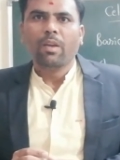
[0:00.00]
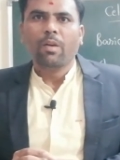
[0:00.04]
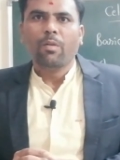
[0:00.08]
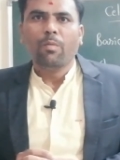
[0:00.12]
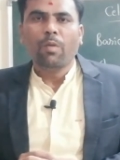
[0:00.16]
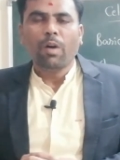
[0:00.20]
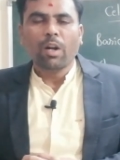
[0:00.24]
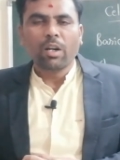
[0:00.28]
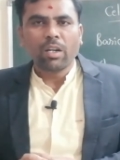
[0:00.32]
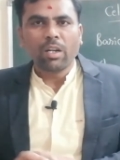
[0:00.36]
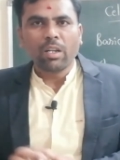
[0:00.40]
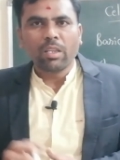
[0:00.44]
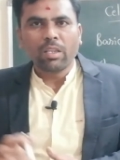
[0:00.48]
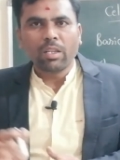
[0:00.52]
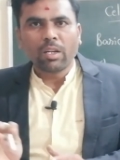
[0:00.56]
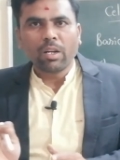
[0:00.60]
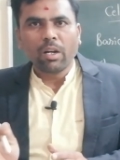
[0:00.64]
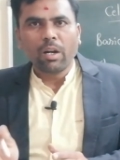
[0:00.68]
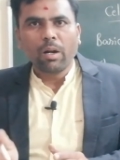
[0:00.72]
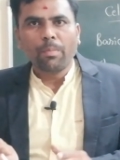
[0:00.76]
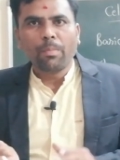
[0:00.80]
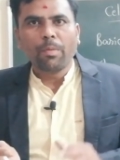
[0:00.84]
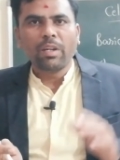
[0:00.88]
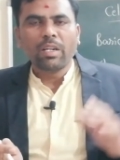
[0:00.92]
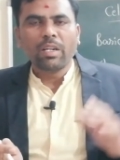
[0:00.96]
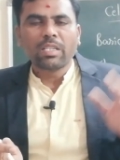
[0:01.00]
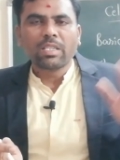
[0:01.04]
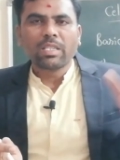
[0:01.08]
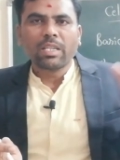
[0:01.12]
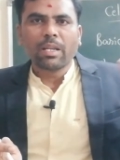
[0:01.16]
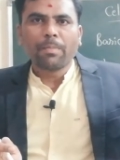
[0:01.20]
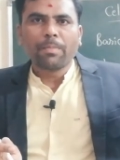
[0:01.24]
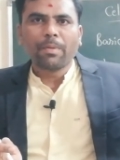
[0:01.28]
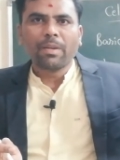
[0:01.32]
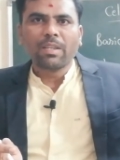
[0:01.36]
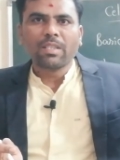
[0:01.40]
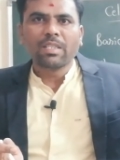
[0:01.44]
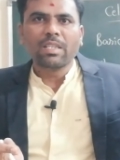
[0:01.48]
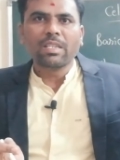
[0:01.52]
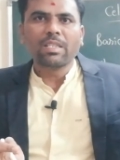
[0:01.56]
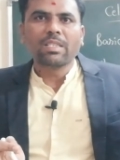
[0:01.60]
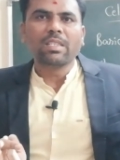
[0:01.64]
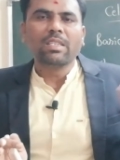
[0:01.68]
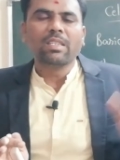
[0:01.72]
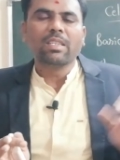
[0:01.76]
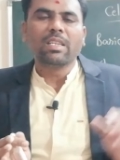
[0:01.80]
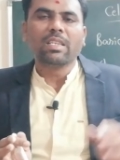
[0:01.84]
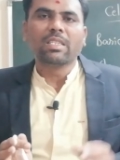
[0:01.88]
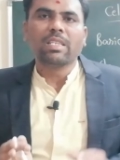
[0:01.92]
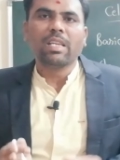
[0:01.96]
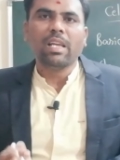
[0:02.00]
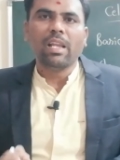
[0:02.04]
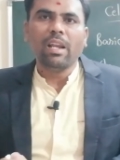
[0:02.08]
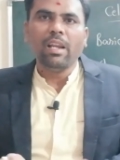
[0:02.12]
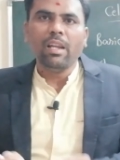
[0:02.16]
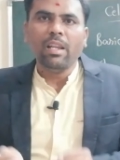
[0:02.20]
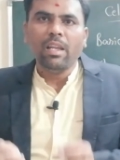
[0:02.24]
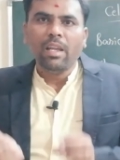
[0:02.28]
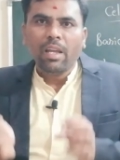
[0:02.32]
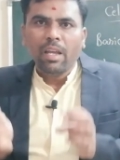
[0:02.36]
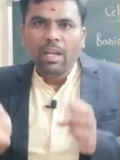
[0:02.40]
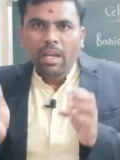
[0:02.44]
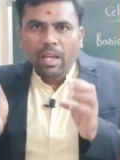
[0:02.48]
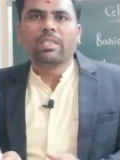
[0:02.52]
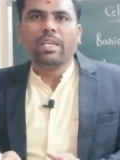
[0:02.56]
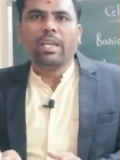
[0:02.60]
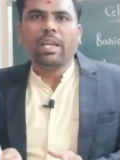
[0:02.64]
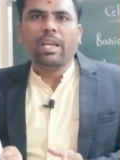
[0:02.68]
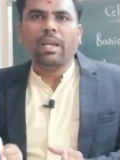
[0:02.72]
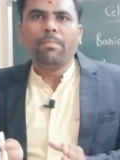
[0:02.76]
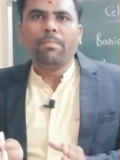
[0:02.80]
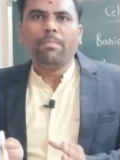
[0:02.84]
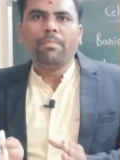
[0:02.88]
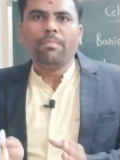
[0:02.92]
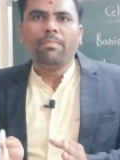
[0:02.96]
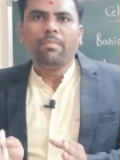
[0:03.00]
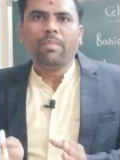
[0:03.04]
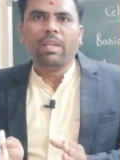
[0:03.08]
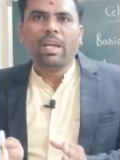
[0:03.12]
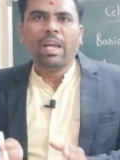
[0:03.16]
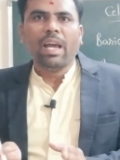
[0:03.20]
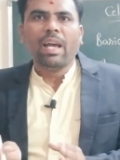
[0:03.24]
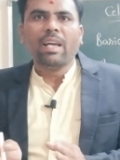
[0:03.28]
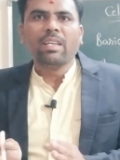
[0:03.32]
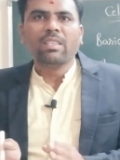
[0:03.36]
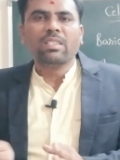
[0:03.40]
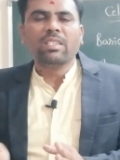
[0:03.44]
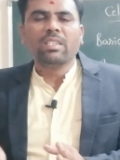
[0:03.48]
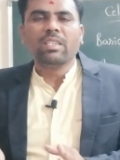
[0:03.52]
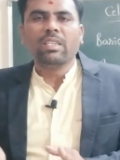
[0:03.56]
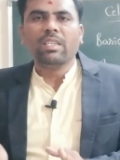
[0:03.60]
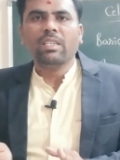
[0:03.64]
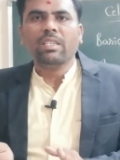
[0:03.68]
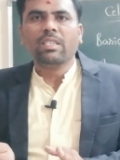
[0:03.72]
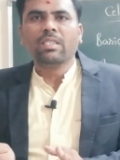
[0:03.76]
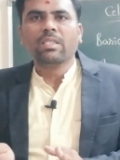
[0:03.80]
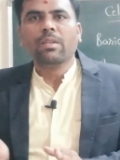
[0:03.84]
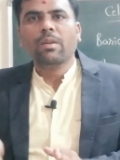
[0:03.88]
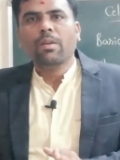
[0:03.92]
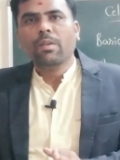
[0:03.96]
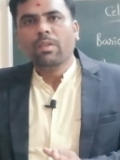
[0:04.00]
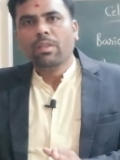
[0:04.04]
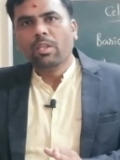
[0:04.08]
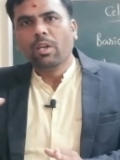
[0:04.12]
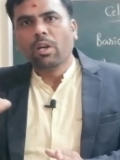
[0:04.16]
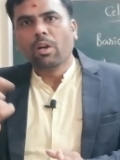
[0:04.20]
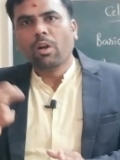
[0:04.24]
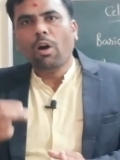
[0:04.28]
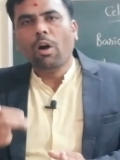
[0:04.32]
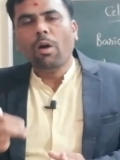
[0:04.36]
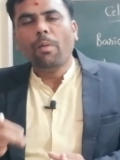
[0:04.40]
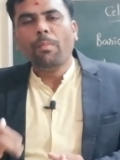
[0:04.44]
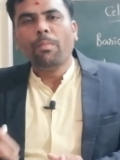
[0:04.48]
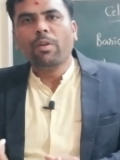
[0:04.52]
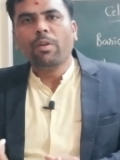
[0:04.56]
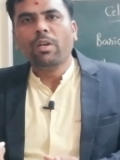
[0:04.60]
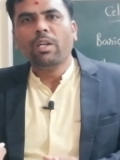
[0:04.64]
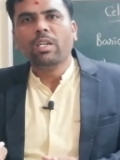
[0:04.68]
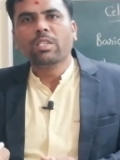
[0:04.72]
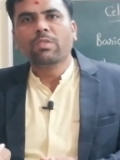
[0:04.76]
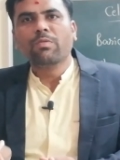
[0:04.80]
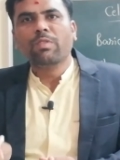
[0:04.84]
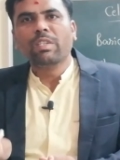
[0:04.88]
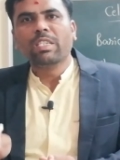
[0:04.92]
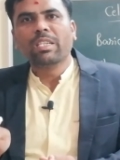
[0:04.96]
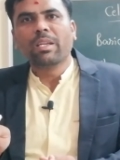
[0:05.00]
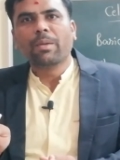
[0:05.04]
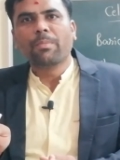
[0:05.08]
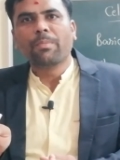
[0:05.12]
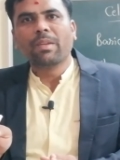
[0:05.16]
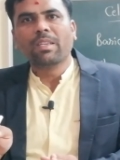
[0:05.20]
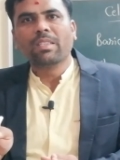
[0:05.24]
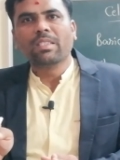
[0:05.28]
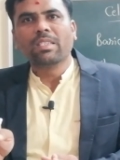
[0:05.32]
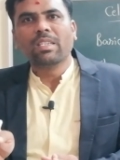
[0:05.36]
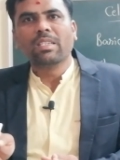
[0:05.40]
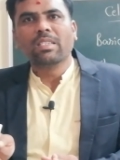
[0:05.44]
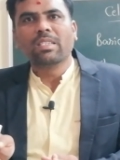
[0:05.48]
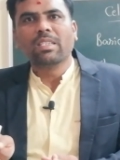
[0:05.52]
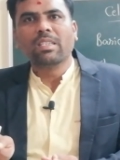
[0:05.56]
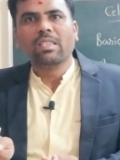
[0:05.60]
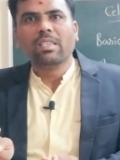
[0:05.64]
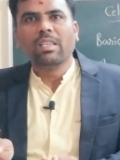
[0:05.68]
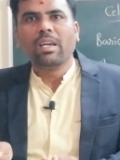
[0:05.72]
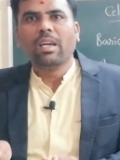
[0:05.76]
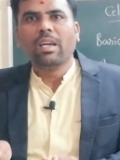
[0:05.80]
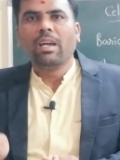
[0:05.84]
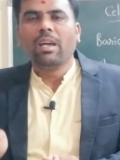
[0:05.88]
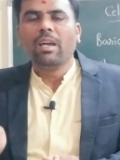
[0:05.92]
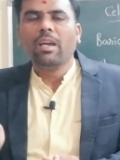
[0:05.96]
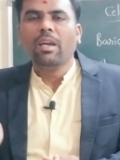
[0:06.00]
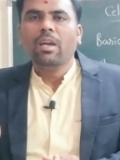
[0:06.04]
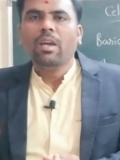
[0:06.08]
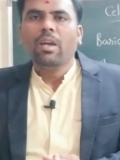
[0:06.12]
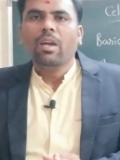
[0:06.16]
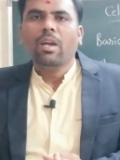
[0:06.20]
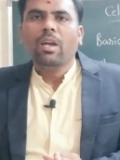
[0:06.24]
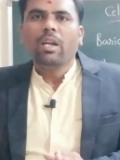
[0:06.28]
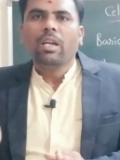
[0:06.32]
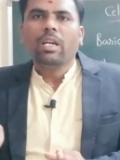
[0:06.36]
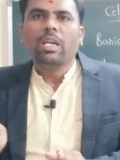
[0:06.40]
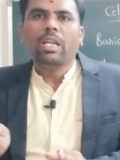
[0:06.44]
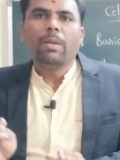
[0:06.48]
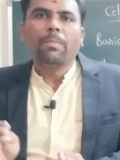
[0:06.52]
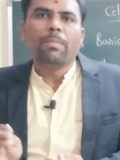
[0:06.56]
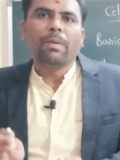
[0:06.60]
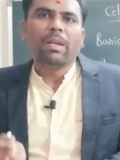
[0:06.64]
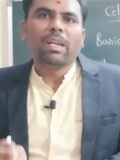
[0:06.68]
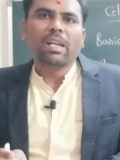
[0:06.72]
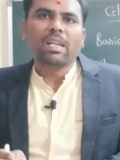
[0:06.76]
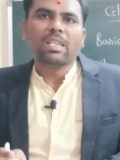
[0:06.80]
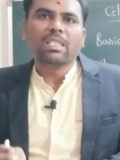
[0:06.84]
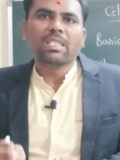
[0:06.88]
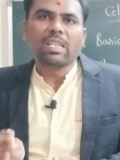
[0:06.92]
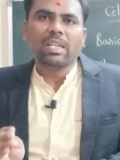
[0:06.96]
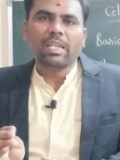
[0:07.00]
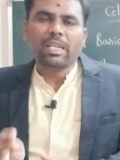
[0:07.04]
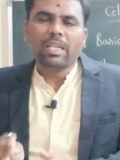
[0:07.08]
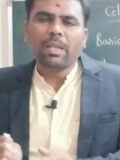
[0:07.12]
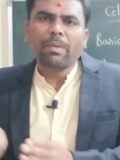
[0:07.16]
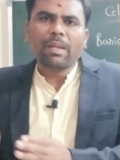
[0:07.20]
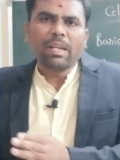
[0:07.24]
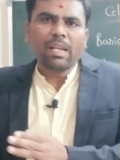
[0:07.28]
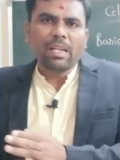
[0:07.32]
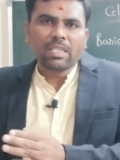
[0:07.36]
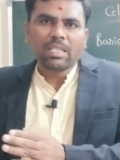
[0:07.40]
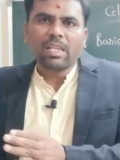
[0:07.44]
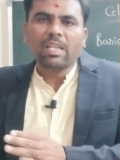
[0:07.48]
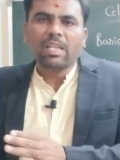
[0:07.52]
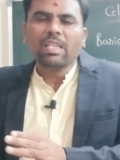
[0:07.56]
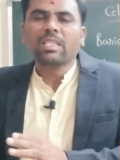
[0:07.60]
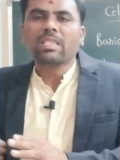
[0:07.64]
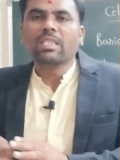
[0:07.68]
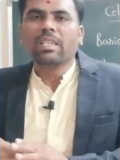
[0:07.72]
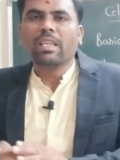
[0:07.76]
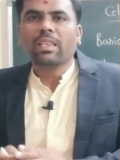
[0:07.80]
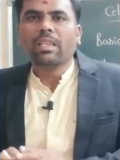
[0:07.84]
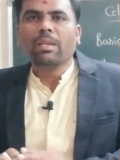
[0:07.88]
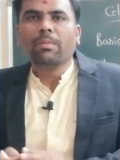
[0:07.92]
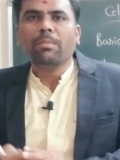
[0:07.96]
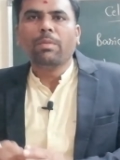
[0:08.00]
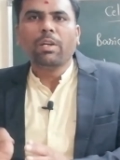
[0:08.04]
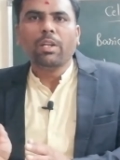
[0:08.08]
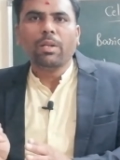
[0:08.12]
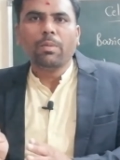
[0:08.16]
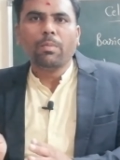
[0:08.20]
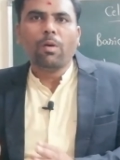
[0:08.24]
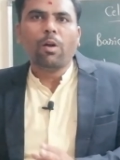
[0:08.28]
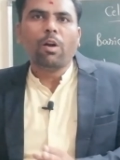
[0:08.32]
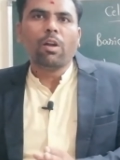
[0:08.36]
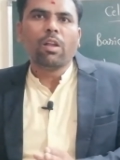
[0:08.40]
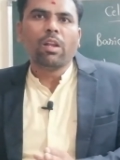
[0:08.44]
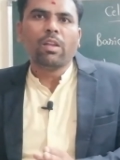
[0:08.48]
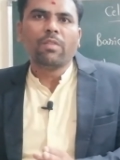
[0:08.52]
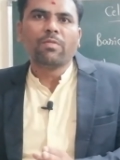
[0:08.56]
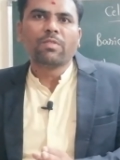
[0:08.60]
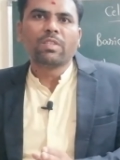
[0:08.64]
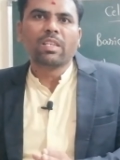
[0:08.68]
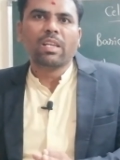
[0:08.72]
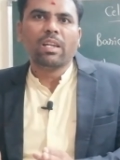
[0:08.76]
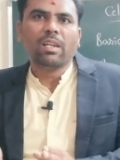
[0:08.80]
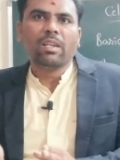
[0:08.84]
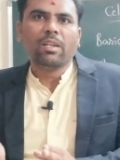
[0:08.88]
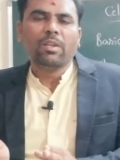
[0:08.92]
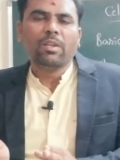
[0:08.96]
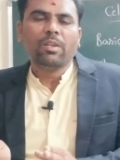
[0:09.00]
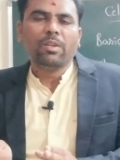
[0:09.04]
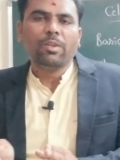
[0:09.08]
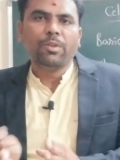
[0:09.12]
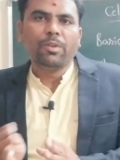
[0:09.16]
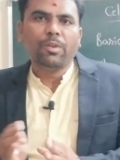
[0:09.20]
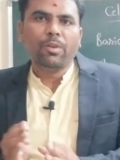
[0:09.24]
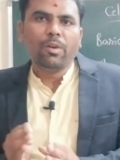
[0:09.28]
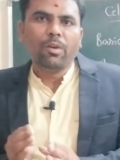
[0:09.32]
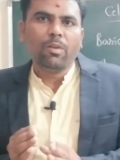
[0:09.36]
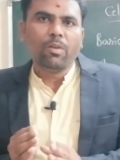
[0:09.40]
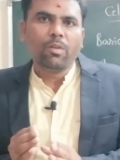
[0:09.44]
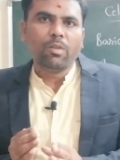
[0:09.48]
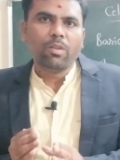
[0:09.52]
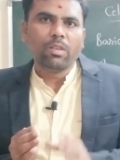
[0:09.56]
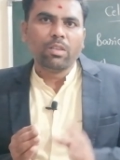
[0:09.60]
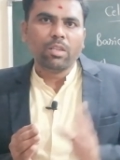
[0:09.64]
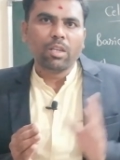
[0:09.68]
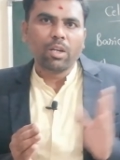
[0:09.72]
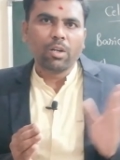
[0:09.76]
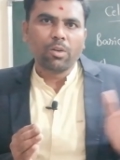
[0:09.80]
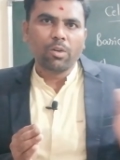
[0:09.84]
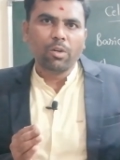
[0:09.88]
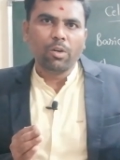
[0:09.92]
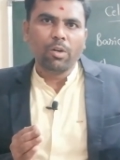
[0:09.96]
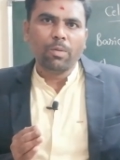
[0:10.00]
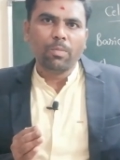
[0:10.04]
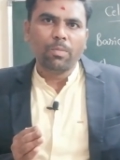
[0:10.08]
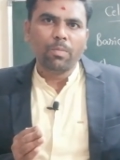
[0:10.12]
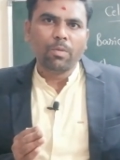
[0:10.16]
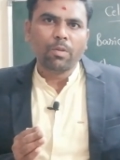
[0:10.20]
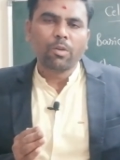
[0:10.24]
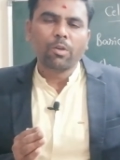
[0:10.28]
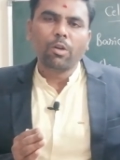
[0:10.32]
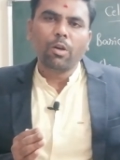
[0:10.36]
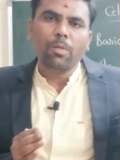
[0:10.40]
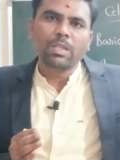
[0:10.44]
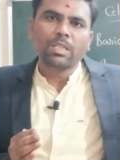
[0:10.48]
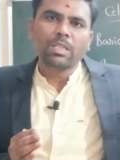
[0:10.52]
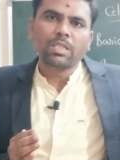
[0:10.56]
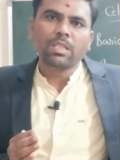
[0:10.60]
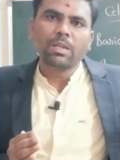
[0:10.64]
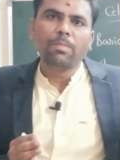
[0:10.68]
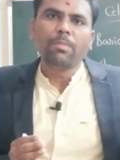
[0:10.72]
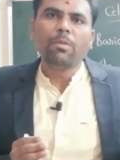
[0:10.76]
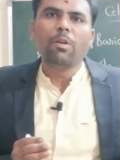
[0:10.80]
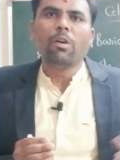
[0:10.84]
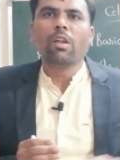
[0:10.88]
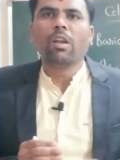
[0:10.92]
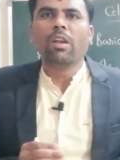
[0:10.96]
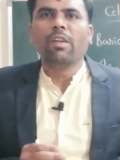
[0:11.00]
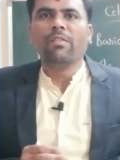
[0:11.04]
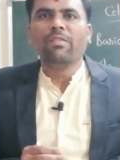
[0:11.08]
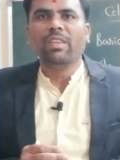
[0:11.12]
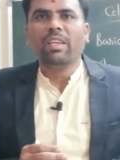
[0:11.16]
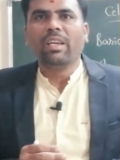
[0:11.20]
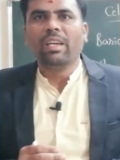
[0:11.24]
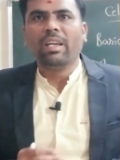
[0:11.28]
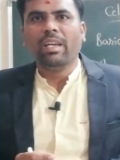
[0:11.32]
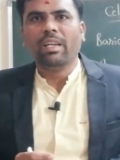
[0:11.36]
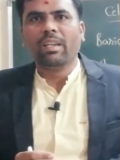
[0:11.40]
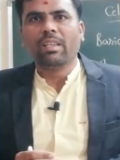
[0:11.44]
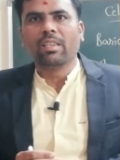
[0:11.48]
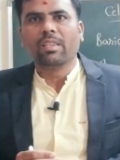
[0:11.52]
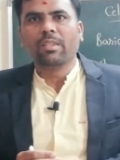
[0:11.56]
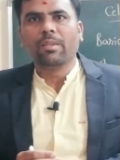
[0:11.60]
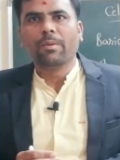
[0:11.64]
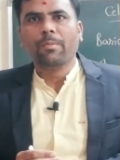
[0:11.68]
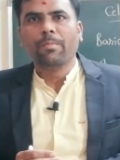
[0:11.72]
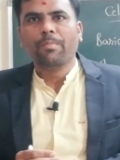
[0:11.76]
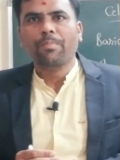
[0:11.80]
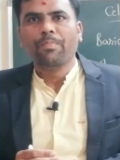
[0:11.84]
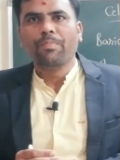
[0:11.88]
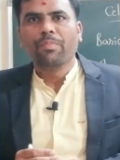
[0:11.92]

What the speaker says: What are the components are present in the cell? Same as it is the components which are present in the typical cell. Typical cell is nothing but a model of cell. You know the globe. Globe is the model of the earth.